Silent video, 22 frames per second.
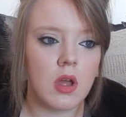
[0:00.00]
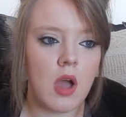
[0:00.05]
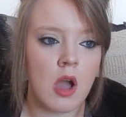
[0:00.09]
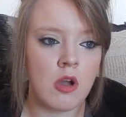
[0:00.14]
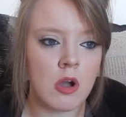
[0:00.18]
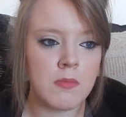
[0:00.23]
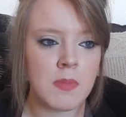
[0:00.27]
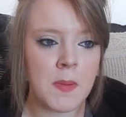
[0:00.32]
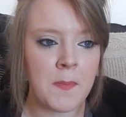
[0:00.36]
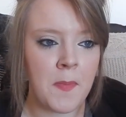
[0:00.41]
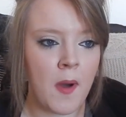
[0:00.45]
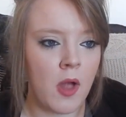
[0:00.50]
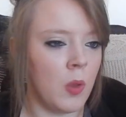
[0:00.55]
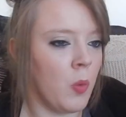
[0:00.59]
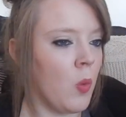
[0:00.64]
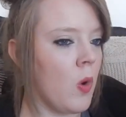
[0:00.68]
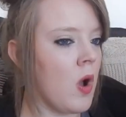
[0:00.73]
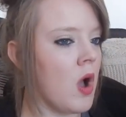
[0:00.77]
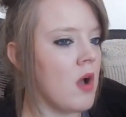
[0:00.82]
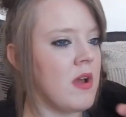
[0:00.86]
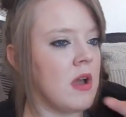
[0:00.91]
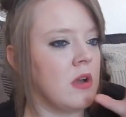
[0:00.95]
I've got my bottle of
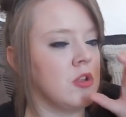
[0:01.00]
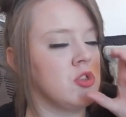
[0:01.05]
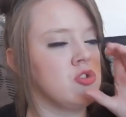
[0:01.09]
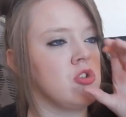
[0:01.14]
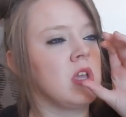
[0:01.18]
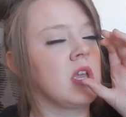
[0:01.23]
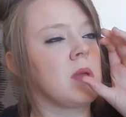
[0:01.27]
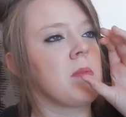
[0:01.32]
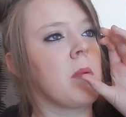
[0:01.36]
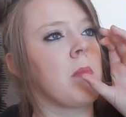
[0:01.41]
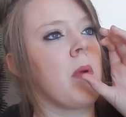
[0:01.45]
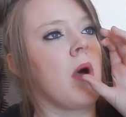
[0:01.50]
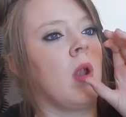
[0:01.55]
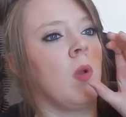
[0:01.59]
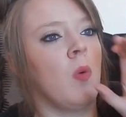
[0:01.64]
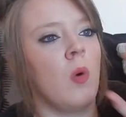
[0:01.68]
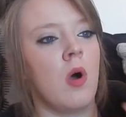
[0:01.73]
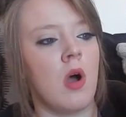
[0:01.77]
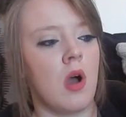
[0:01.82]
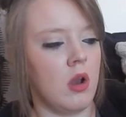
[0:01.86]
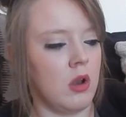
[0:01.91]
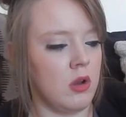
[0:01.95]
water out, drinking my bottle of
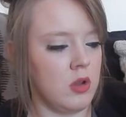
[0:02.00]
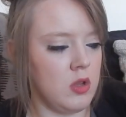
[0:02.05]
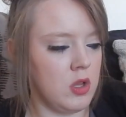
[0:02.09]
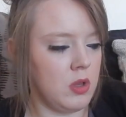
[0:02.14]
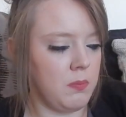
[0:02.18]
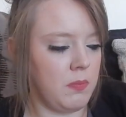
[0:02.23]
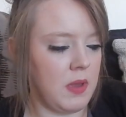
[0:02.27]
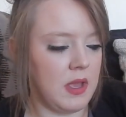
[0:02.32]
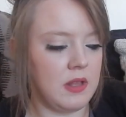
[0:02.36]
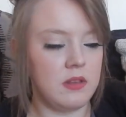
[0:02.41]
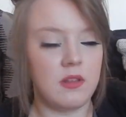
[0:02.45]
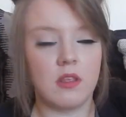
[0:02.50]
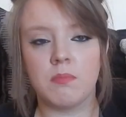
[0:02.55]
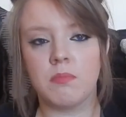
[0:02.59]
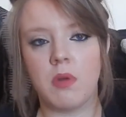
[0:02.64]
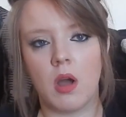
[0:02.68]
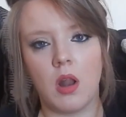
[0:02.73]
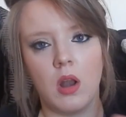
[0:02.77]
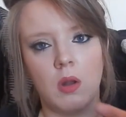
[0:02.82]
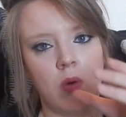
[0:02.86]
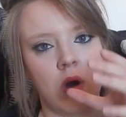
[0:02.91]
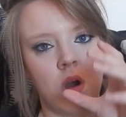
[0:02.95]
water. Luke picked this
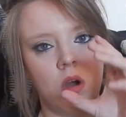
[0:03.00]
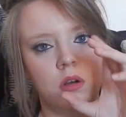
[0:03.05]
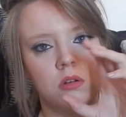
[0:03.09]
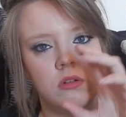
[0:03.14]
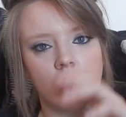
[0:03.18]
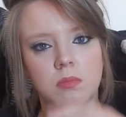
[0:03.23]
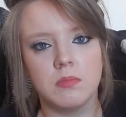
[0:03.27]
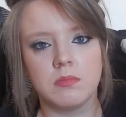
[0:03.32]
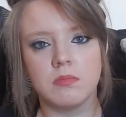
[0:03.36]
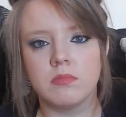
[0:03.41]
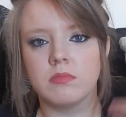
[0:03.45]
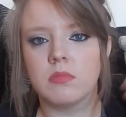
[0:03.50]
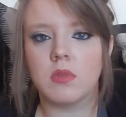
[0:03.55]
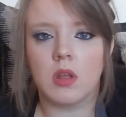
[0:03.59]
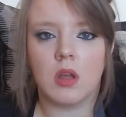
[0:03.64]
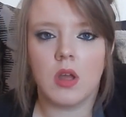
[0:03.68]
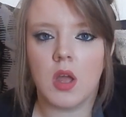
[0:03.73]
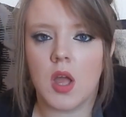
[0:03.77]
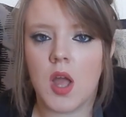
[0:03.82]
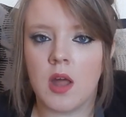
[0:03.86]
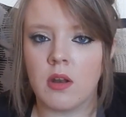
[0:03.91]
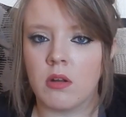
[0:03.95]
bottle of water up.
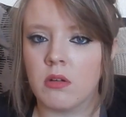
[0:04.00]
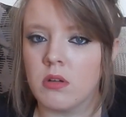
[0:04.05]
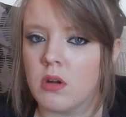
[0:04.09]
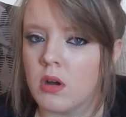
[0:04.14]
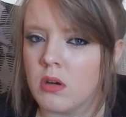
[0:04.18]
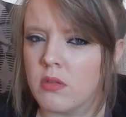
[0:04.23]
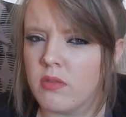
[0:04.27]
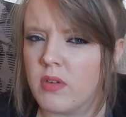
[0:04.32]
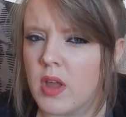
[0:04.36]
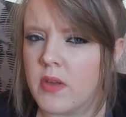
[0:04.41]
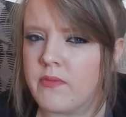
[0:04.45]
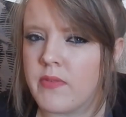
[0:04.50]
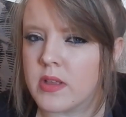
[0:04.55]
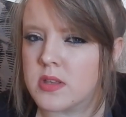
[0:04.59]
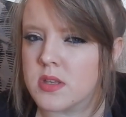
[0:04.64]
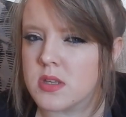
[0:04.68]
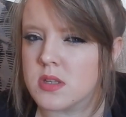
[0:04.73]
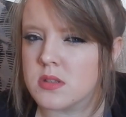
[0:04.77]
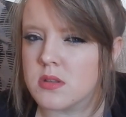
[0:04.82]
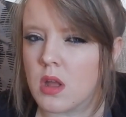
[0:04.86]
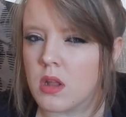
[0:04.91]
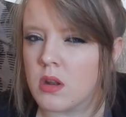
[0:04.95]
I don't know if that's
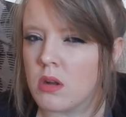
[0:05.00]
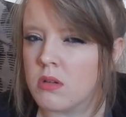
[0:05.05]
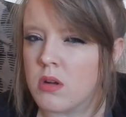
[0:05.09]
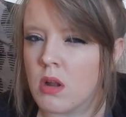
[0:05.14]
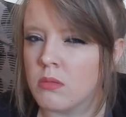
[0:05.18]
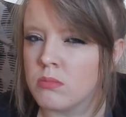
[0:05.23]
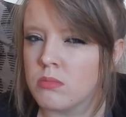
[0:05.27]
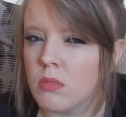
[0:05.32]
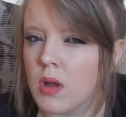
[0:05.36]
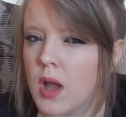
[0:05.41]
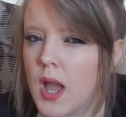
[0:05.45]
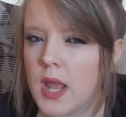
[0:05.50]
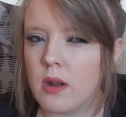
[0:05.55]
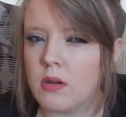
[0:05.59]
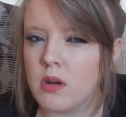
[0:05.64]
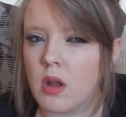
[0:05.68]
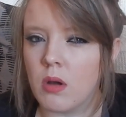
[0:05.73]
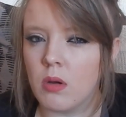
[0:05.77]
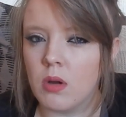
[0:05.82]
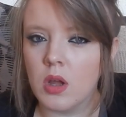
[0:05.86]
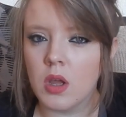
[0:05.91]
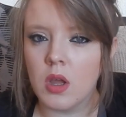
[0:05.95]
just, I don't know.
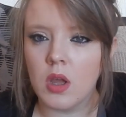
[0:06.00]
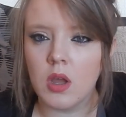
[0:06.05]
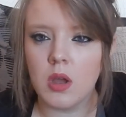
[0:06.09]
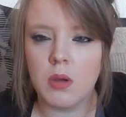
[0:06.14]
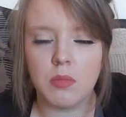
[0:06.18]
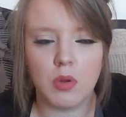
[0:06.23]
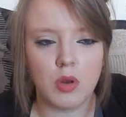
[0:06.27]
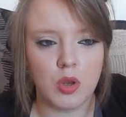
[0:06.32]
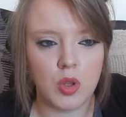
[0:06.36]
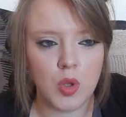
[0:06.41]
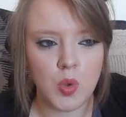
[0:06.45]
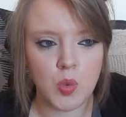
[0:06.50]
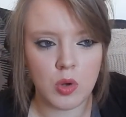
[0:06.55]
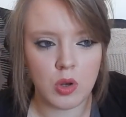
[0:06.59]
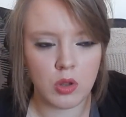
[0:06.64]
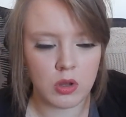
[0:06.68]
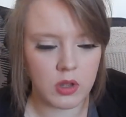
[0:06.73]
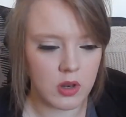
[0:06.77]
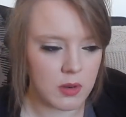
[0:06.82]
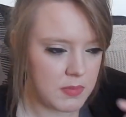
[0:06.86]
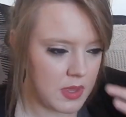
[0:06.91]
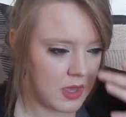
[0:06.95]
But Luke were
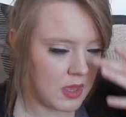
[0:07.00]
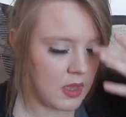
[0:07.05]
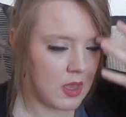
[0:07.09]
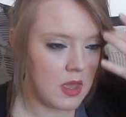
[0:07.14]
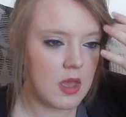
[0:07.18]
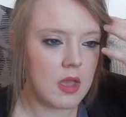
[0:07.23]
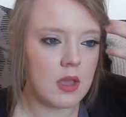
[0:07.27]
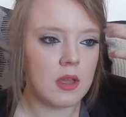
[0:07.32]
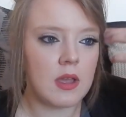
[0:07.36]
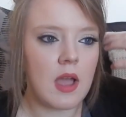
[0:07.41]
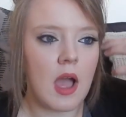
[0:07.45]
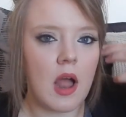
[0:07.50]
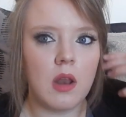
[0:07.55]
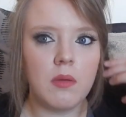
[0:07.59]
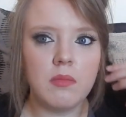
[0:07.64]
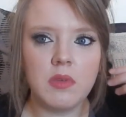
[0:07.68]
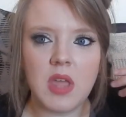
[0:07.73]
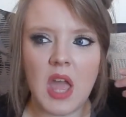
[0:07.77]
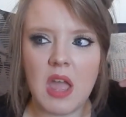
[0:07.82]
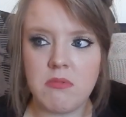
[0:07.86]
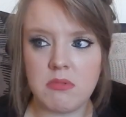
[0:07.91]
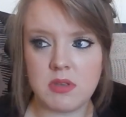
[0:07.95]
looking at me.
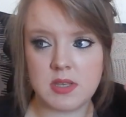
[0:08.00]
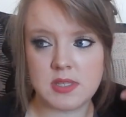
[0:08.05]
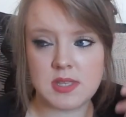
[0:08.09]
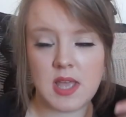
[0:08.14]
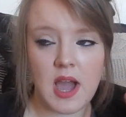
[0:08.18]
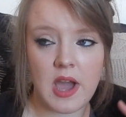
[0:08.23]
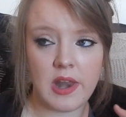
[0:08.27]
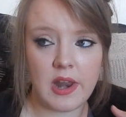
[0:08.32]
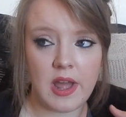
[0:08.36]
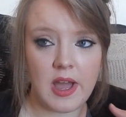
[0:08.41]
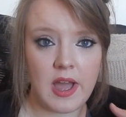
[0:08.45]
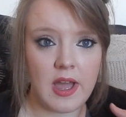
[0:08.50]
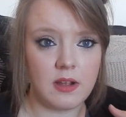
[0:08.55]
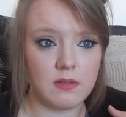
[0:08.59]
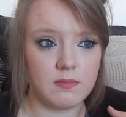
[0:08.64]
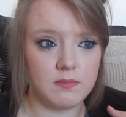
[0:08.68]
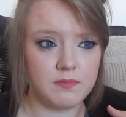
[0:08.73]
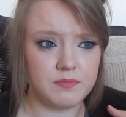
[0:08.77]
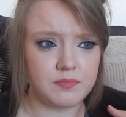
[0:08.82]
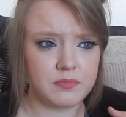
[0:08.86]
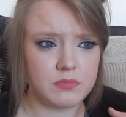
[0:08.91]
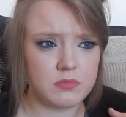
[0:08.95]
Callum gave me side eye.
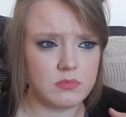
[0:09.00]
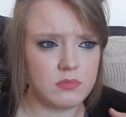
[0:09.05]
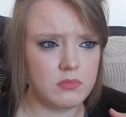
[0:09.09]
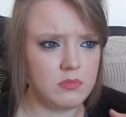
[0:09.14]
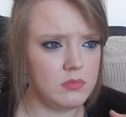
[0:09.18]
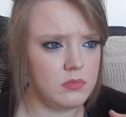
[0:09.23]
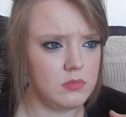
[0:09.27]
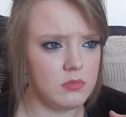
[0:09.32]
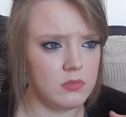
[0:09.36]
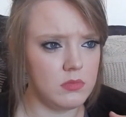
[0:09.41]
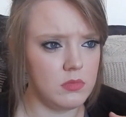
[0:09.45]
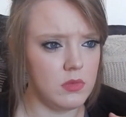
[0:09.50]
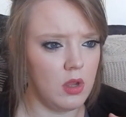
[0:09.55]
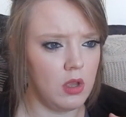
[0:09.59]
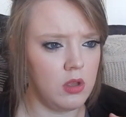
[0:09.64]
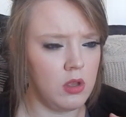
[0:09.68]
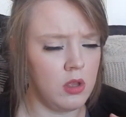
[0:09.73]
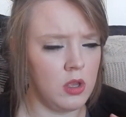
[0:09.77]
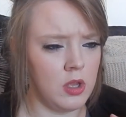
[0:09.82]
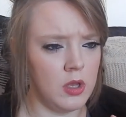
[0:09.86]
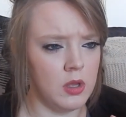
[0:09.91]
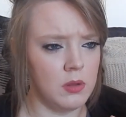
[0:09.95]

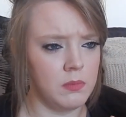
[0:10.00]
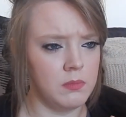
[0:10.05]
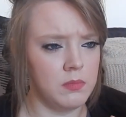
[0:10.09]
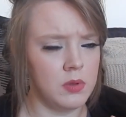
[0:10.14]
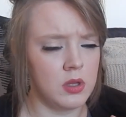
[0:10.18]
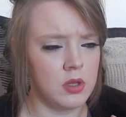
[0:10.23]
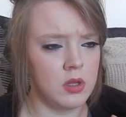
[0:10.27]
I